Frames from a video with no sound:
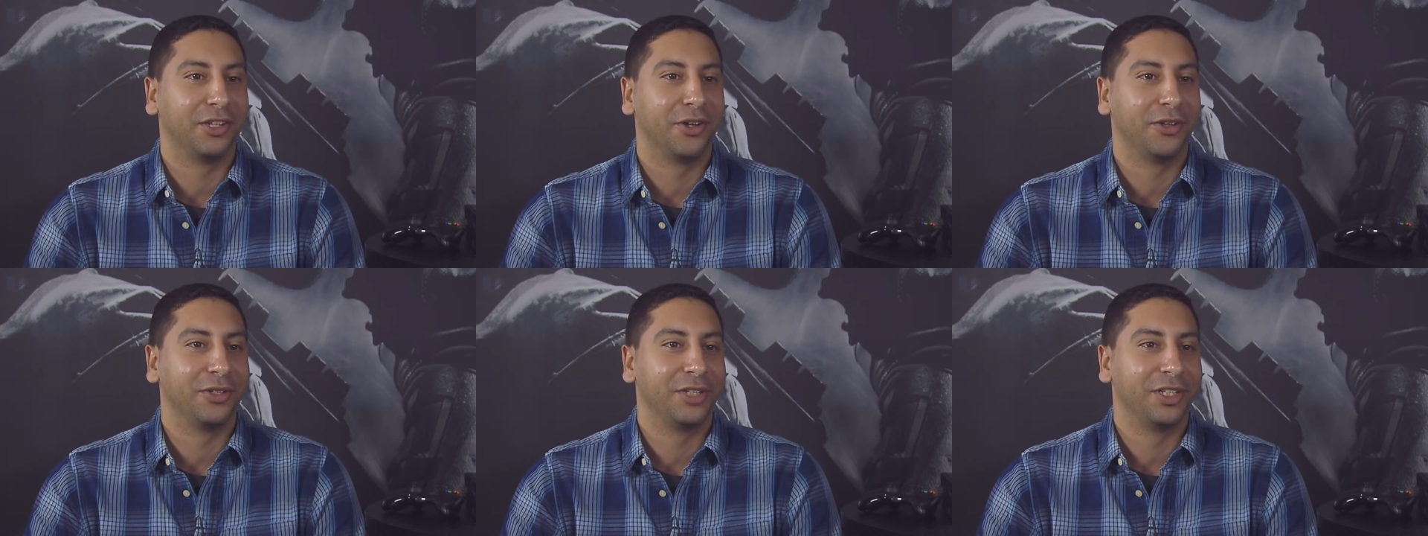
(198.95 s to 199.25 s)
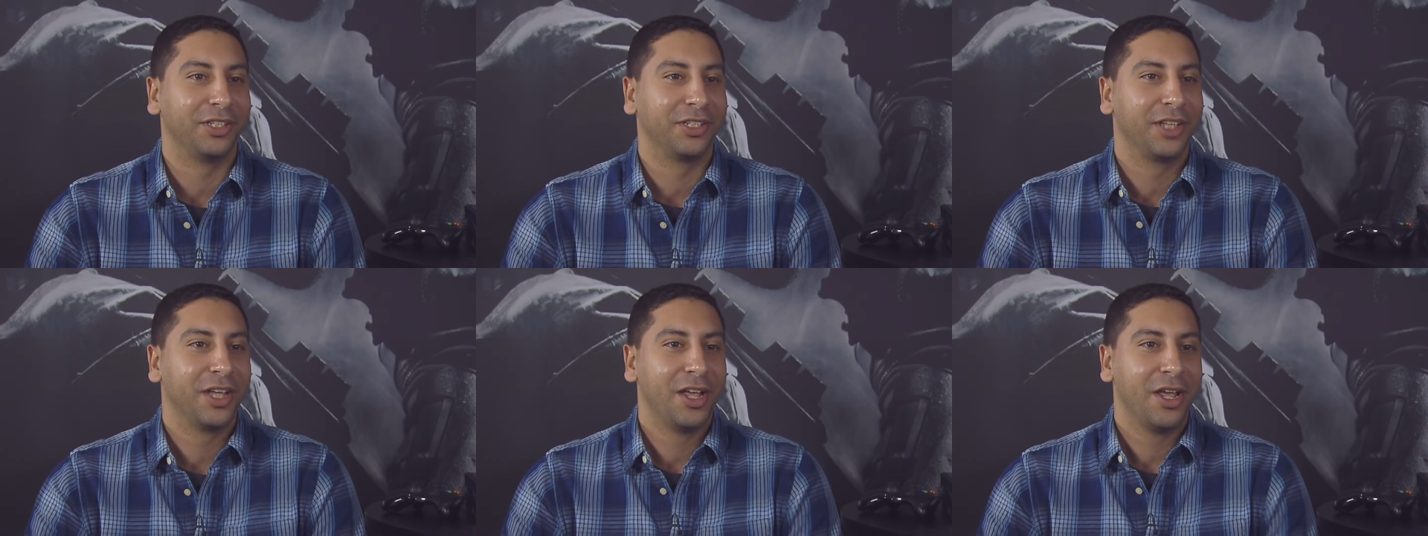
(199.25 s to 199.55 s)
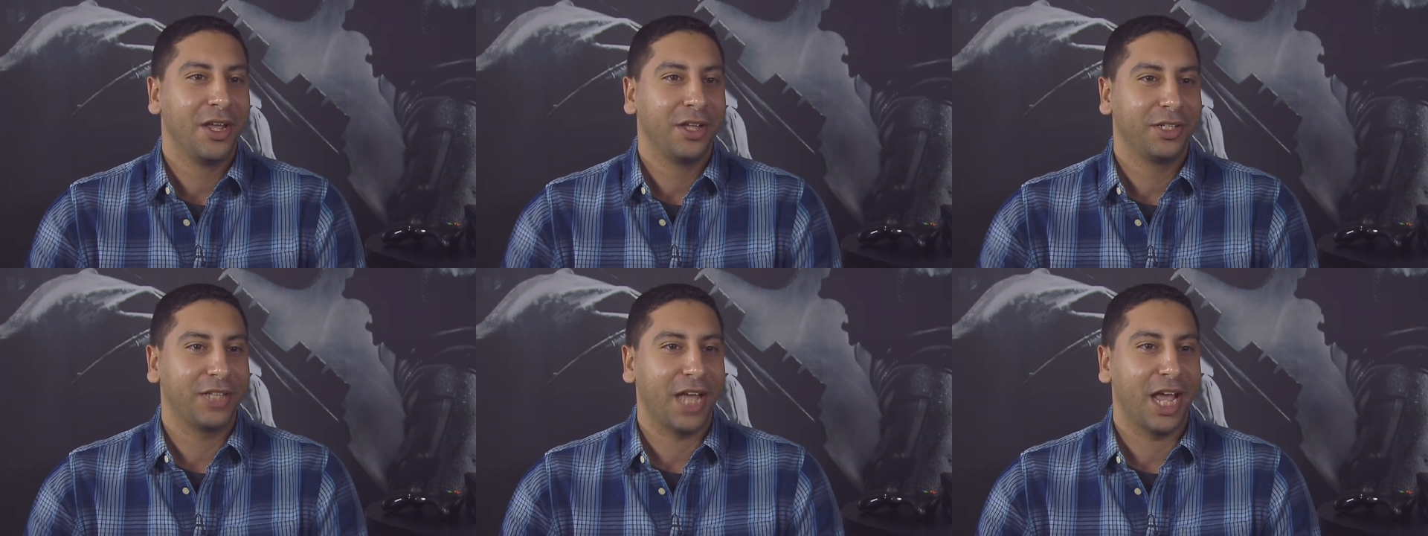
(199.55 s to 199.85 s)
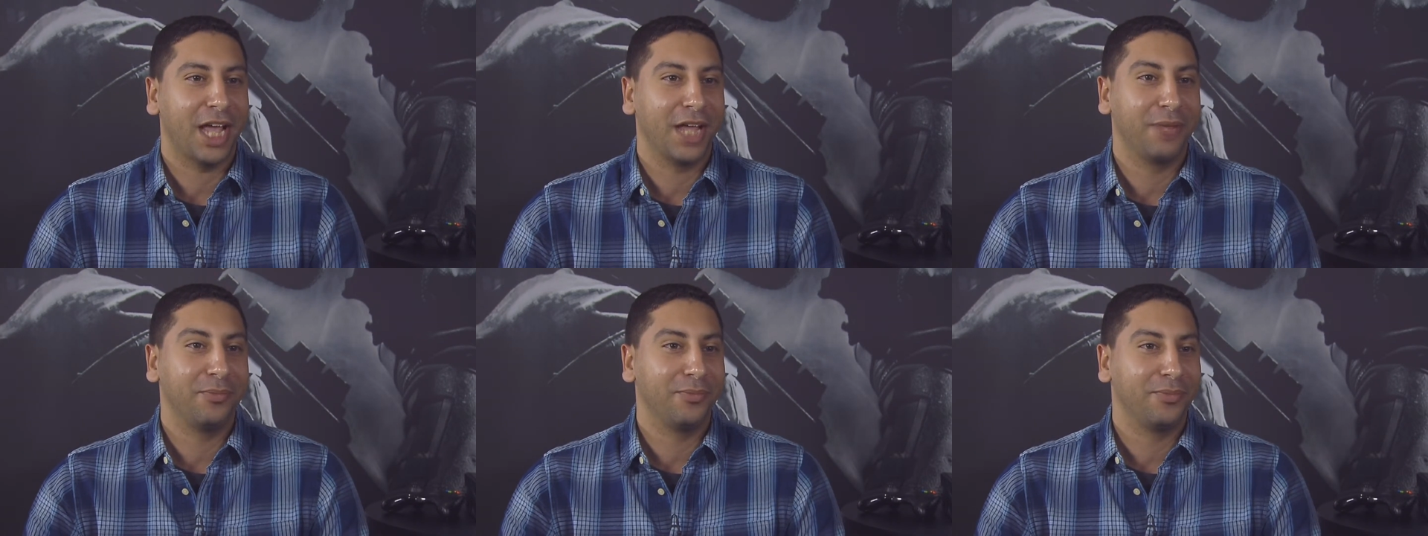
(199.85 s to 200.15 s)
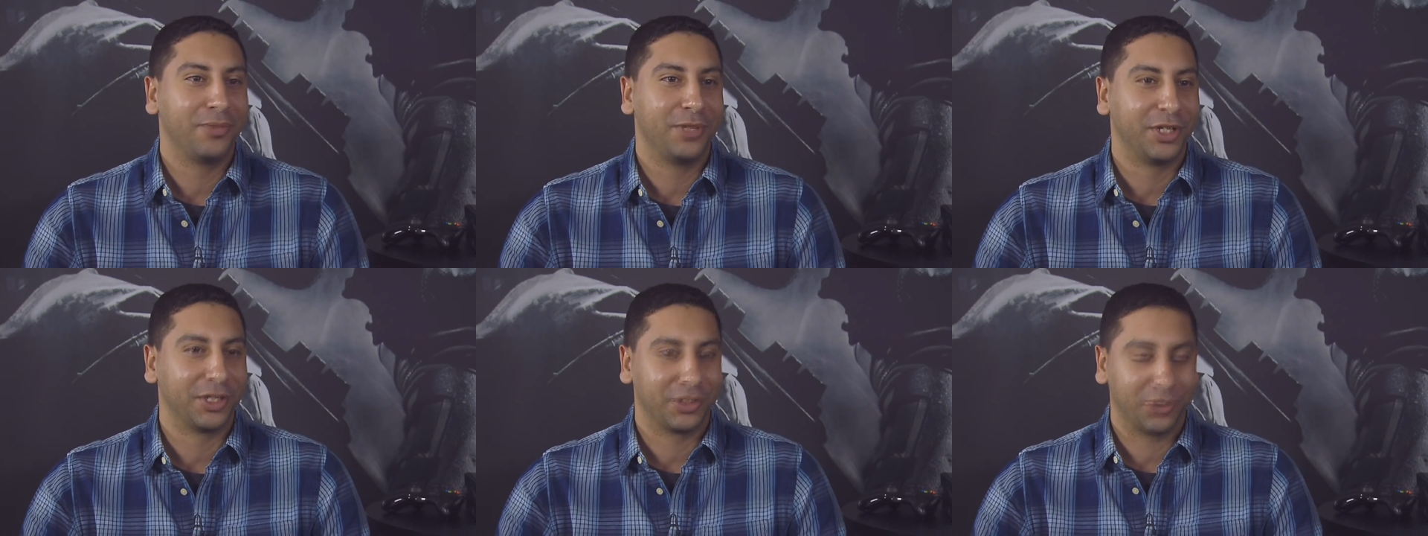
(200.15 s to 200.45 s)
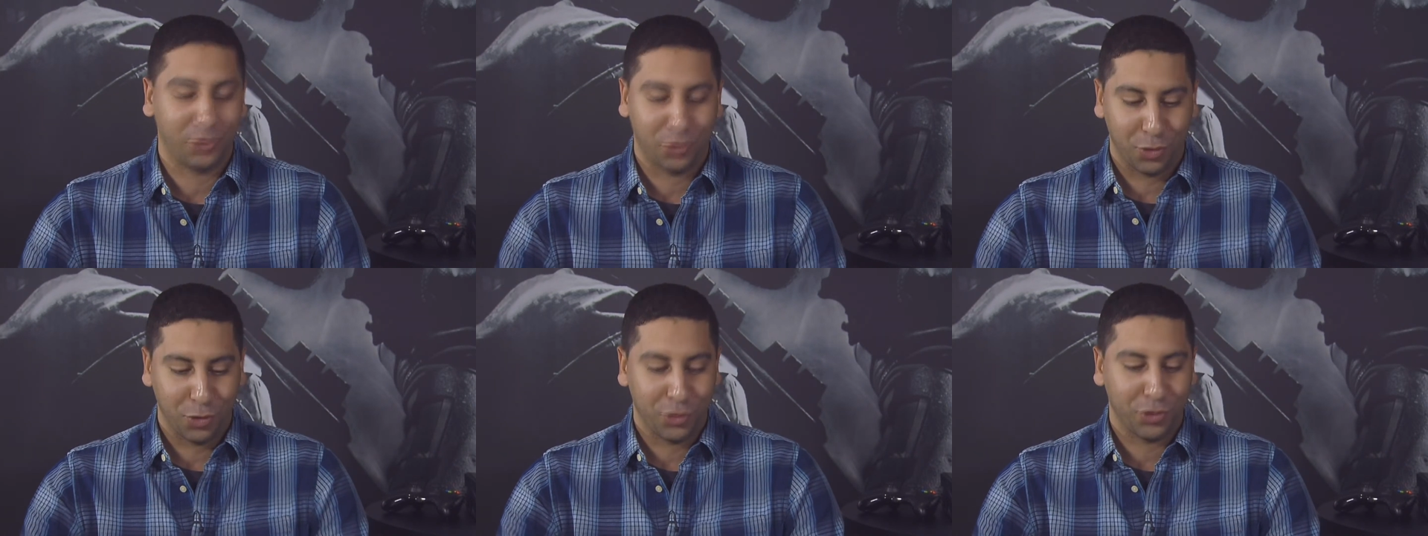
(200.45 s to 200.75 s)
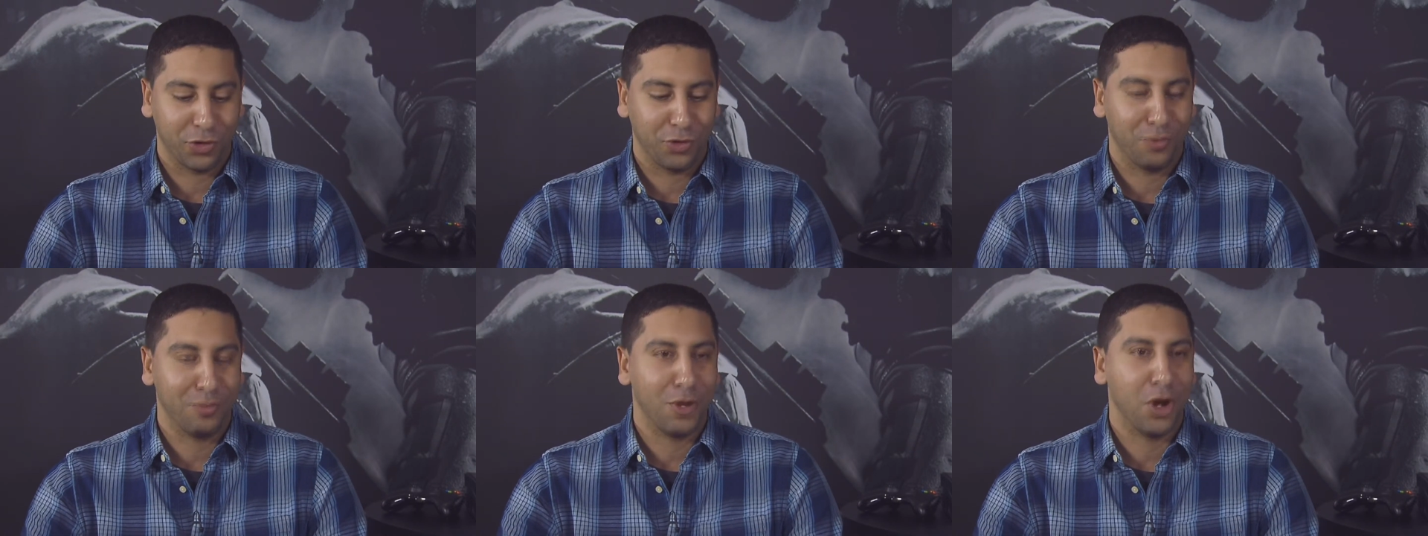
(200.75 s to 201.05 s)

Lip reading: You know, these time just crucial